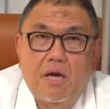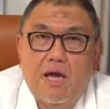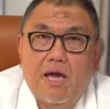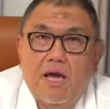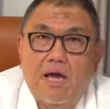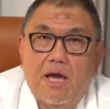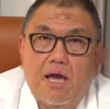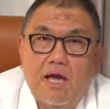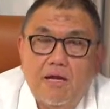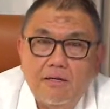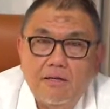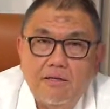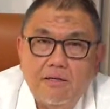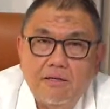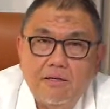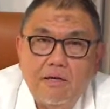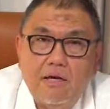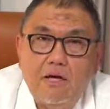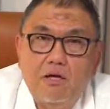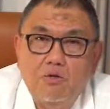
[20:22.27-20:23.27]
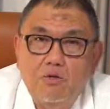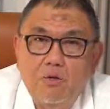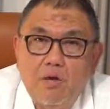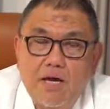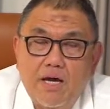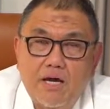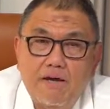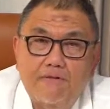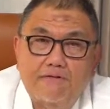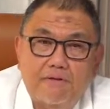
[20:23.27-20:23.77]
and you
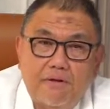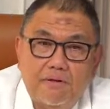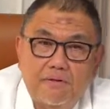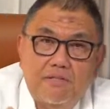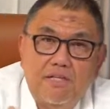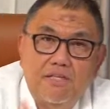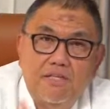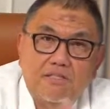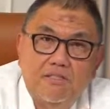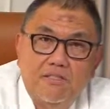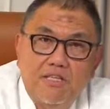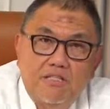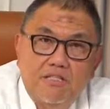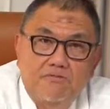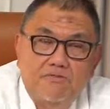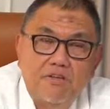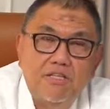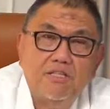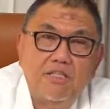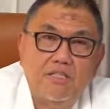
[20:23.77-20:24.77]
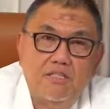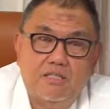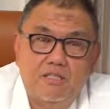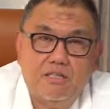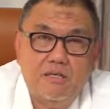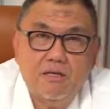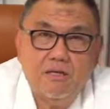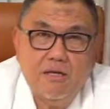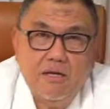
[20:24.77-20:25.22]
have these reasons.